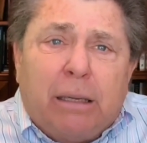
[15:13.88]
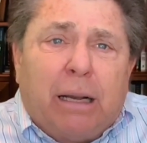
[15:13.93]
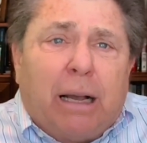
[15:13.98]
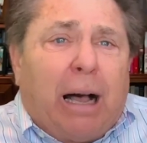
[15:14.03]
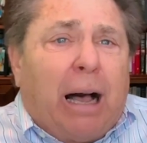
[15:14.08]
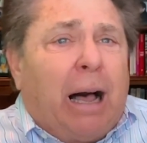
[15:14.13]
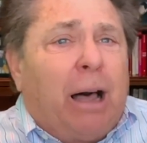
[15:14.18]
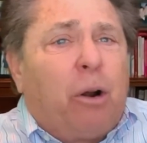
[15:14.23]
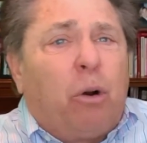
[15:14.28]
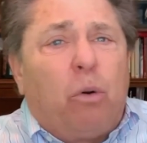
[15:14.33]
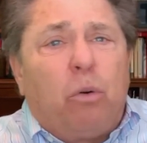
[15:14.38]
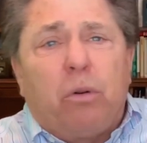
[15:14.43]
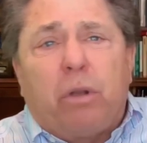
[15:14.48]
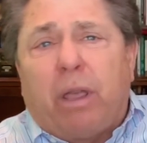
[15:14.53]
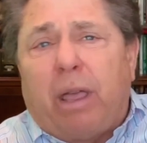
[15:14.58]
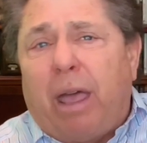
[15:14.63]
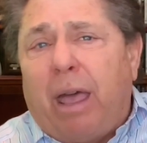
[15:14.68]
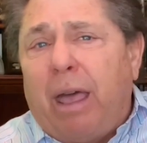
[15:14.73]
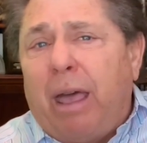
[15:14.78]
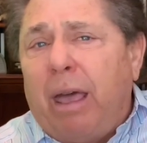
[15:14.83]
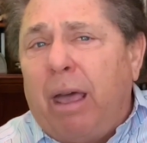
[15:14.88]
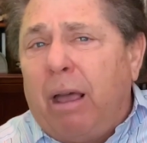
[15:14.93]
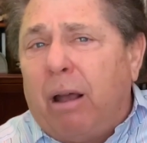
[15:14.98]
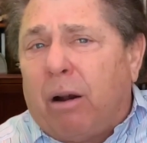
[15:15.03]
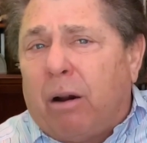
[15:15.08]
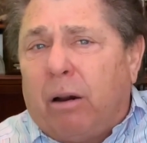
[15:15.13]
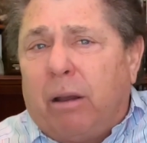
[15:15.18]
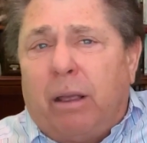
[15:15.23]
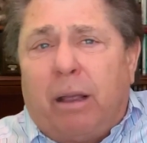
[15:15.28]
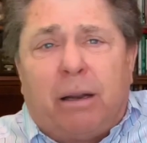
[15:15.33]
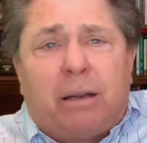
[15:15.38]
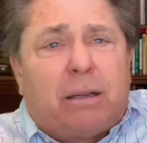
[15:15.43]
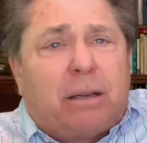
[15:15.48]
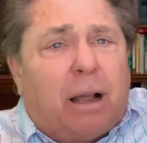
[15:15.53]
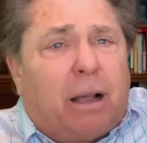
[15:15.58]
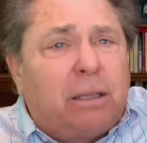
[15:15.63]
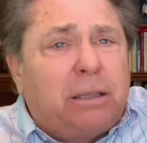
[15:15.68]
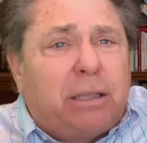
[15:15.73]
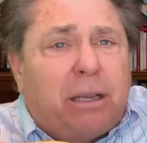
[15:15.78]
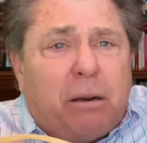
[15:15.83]
I don't care. It
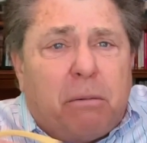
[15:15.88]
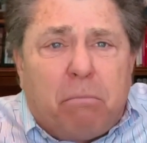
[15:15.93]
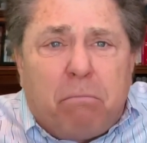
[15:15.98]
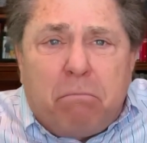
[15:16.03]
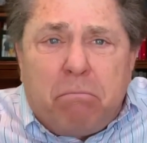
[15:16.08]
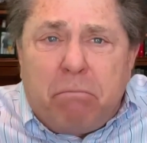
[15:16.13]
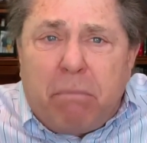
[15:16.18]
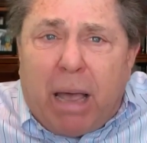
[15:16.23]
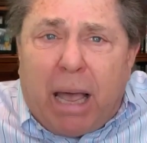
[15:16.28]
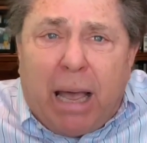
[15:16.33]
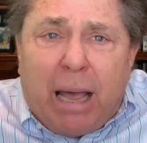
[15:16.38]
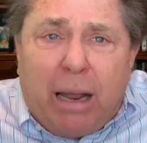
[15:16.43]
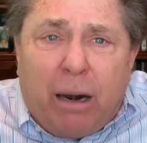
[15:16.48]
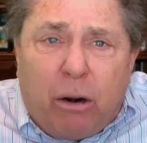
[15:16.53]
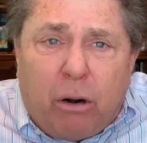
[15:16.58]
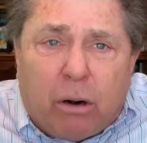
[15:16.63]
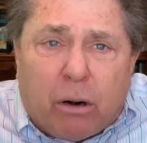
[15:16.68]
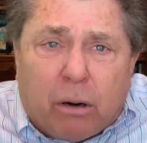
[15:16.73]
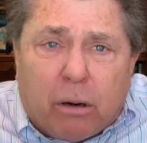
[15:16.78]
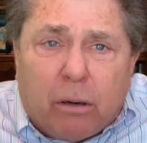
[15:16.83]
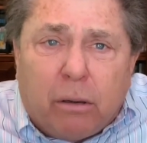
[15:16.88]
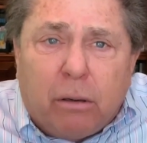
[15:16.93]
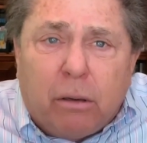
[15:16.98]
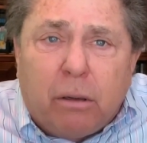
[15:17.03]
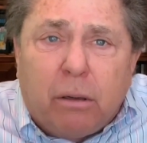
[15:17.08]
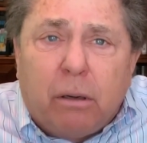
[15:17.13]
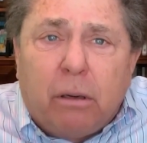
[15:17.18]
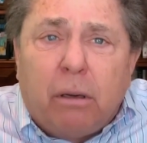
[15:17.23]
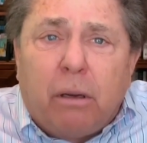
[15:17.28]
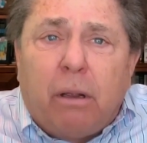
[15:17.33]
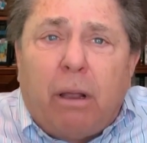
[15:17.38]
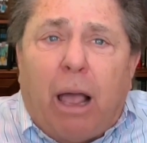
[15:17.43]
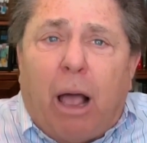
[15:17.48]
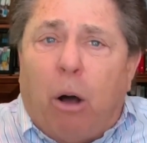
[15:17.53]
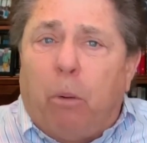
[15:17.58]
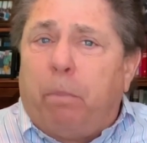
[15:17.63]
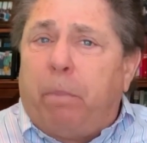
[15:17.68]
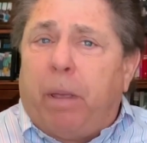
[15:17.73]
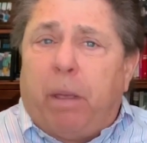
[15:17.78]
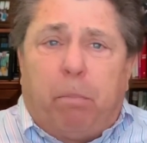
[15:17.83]
doesn't matter how
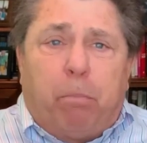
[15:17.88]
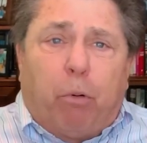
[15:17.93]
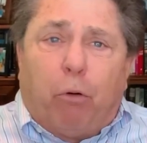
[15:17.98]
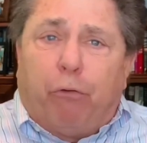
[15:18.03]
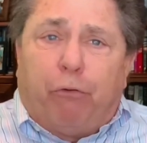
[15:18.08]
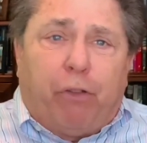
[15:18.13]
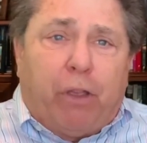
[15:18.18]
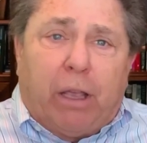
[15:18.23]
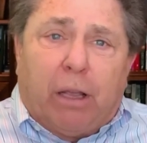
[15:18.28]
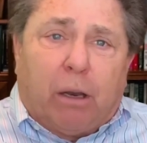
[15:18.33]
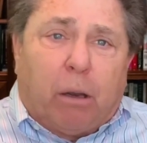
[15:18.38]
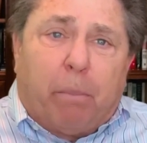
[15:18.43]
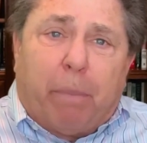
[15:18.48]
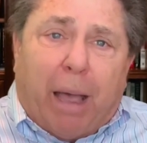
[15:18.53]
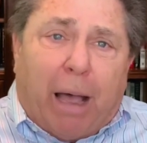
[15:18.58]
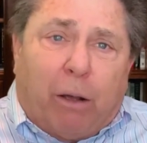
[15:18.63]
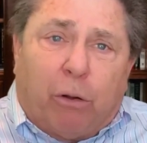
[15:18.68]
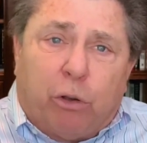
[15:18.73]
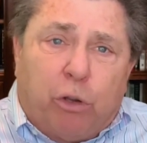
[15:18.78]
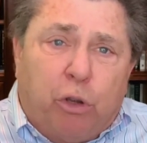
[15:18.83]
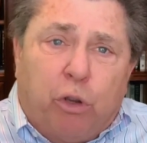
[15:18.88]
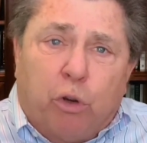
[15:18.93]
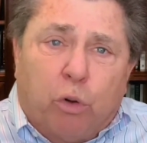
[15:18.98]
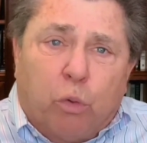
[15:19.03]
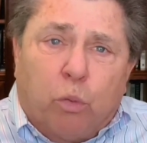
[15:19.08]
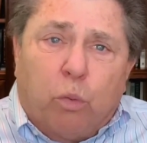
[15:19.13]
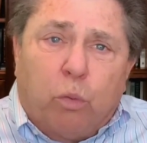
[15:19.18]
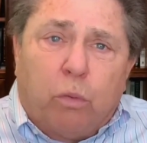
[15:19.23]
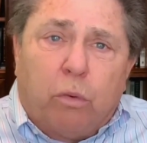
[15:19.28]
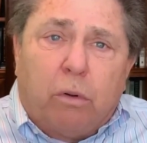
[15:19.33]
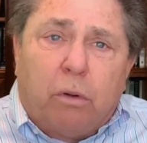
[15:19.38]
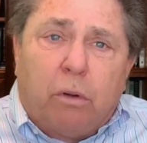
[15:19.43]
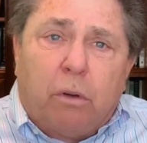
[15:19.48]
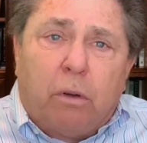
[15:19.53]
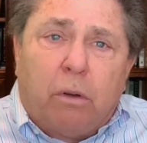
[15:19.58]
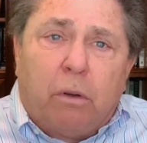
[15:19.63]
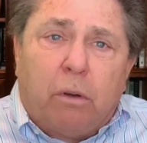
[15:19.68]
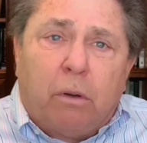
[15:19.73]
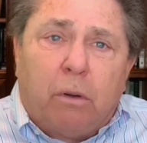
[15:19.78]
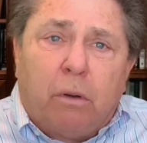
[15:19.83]
people feel about you.
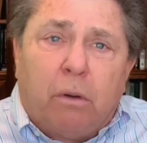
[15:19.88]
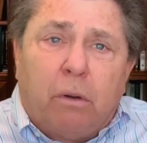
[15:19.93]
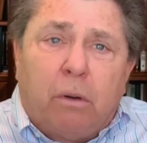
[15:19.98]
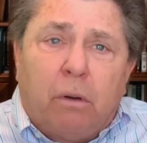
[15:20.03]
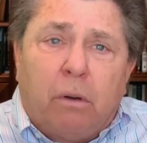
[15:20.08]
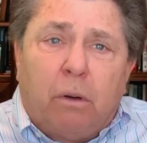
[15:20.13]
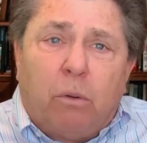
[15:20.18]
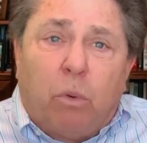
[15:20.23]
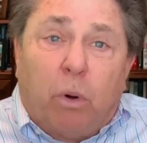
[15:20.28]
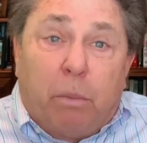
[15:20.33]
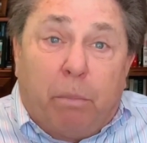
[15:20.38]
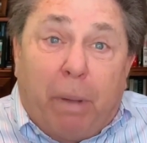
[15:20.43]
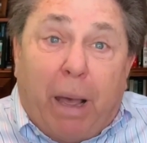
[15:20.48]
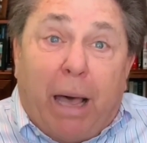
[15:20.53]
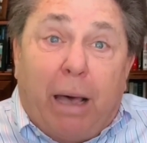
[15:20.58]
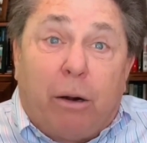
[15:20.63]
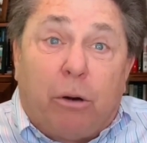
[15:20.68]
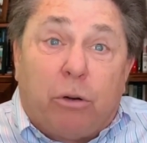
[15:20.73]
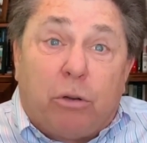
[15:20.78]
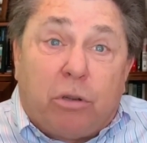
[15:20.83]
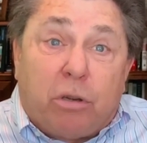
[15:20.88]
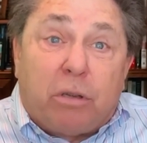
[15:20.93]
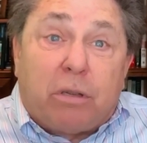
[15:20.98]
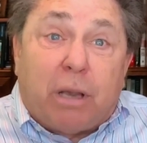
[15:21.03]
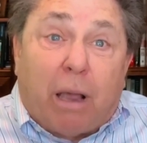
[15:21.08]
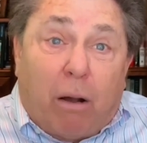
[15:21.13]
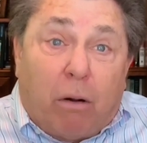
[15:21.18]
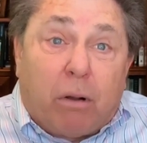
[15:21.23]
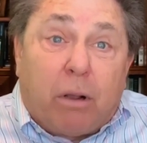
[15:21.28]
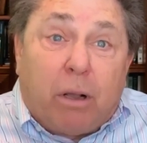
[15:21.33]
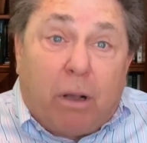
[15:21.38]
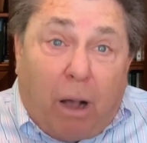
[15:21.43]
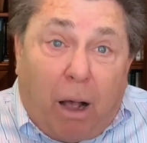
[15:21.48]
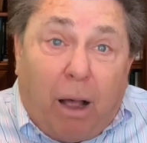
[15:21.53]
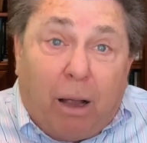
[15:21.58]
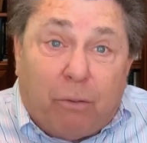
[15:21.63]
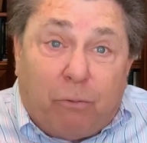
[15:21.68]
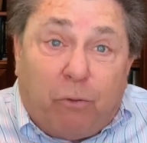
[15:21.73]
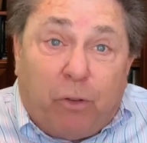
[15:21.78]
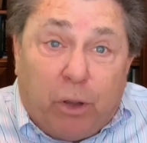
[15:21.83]
What matters is how
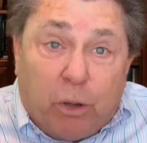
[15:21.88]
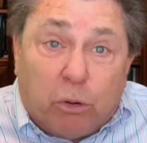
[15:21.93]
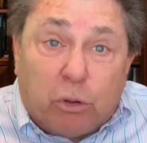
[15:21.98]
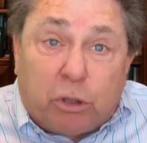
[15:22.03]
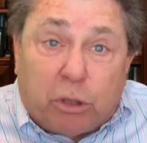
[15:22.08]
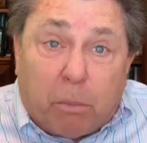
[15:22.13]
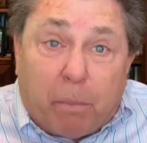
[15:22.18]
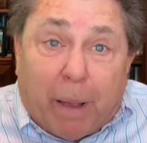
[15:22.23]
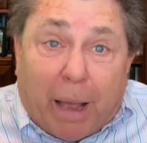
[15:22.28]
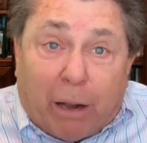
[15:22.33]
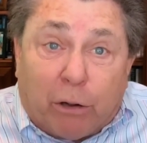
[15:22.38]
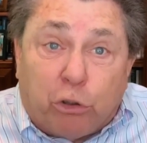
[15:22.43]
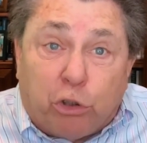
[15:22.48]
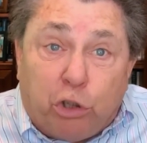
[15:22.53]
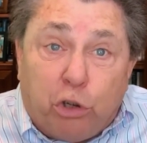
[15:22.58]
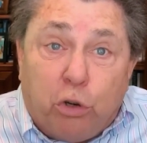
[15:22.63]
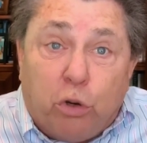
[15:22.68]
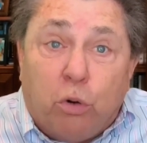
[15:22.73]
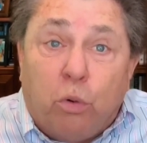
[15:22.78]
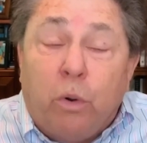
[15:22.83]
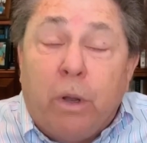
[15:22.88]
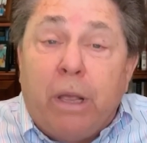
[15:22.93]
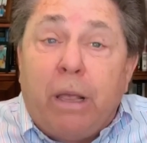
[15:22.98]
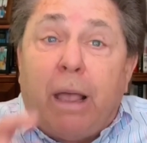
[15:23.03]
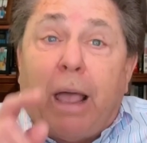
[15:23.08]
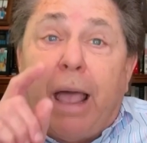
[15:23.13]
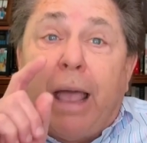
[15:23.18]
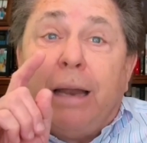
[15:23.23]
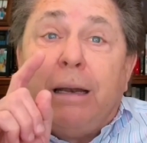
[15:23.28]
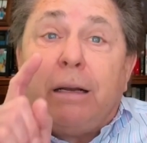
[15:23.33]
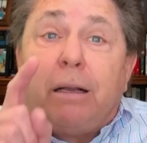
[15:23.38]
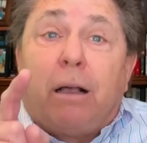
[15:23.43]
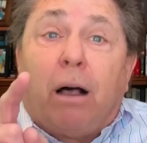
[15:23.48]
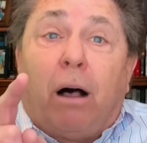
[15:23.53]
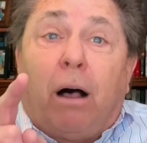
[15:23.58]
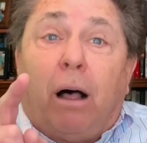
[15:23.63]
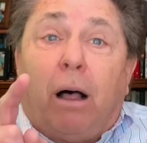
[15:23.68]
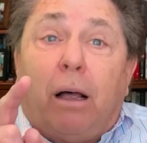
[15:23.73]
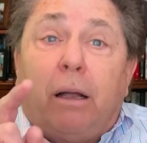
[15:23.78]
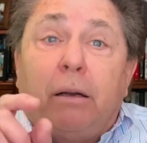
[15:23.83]
God feels about you. And
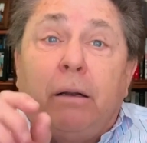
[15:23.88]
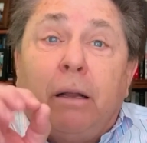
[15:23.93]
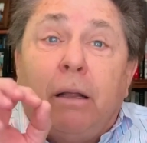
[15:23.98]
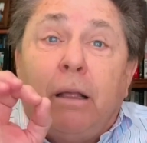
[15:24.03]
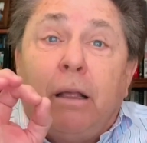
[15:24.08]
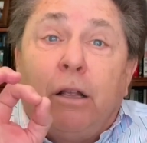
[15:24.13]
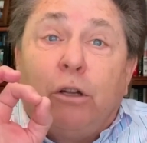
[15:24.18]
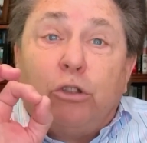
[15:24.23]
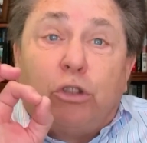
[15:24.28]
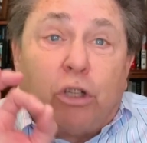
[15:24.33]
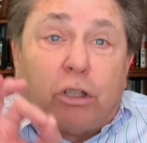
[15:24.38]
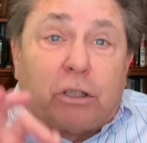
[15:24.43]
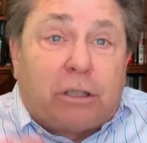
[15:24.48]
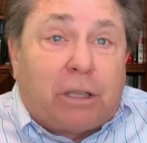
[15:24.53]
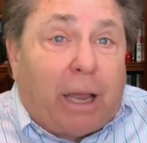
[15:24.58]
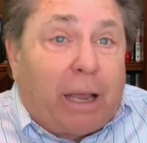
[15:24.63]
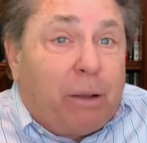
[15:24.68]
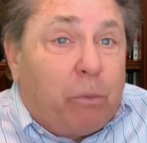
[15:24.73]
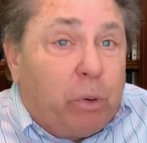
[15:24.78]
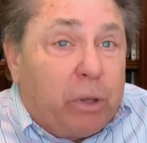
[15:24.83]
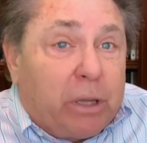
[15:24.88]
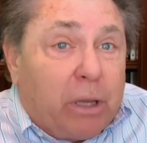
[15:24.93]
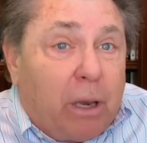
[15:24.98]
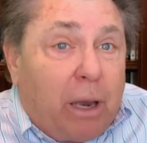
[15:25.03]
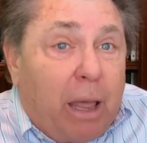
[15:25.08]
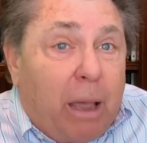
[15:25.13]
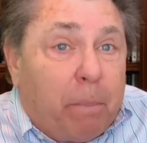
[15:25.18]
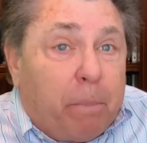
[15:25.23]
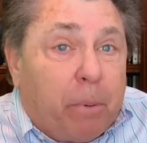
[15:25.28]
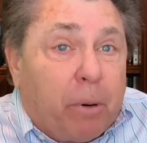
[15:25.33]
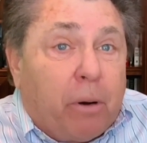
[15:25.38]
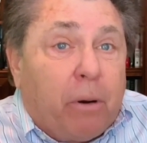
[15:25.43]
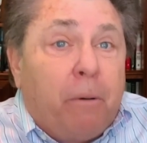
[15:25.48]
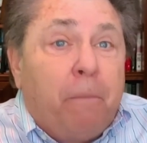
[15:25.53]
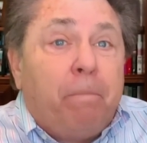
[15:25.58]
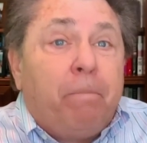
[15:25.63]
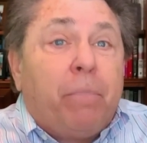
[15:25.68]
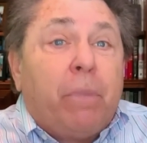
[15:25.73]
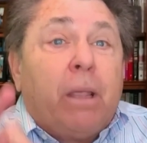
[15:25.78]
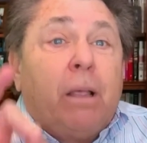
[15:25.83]
God, just like with the leper,
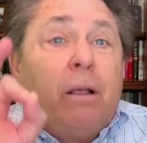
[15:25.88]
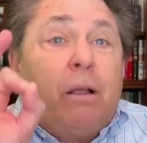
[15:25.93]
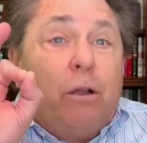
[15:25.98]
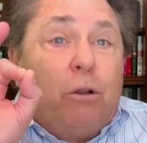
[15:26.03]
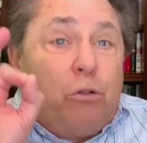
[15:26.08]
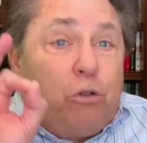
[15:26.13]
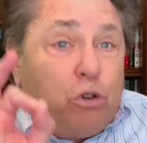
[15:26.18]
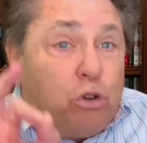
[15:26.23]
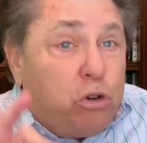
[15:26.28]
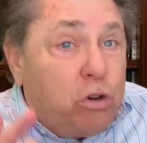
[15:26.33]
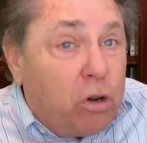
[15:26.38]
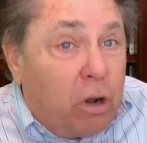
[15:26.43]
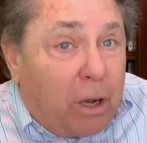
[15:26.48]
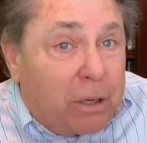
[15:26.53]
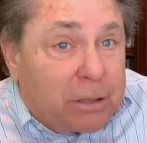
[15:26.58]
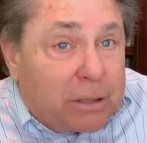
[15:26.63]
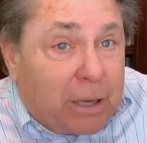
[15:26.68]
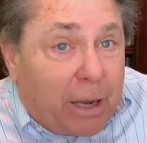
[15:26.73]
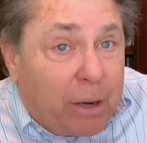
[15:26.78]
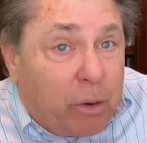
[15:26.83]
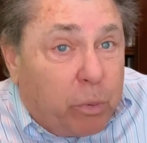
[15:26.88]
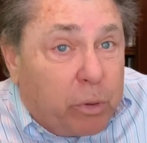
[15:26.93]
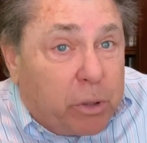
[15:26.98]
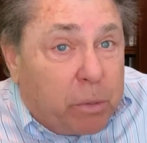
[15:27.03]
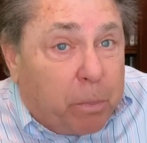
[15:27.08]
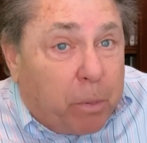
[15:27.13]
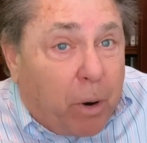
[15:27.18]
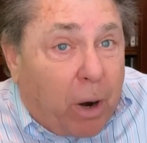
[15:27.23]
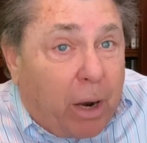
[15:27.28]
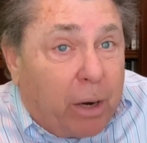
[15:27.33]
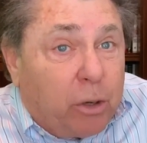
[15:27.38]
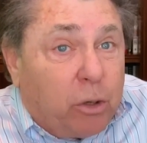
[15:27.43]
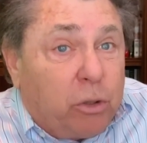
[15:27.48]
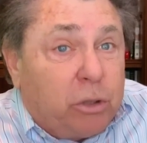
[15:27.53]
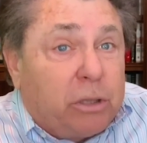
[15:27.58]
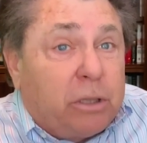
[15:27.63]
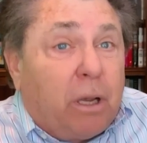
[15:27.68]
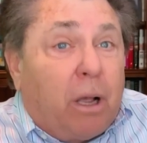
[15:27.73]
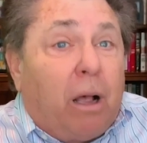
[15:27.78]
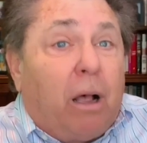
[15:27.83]
just like with the prodigal
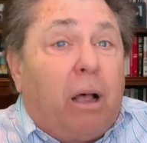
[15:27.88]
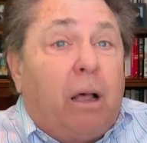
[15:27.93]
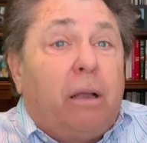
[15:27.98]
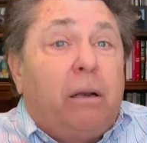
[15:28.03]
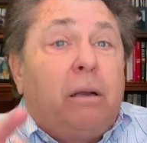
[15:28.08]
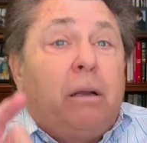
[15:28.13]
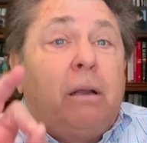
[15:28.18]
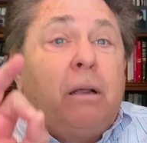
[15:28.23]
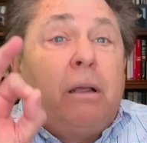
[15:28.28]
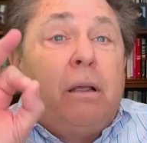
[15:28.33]
son,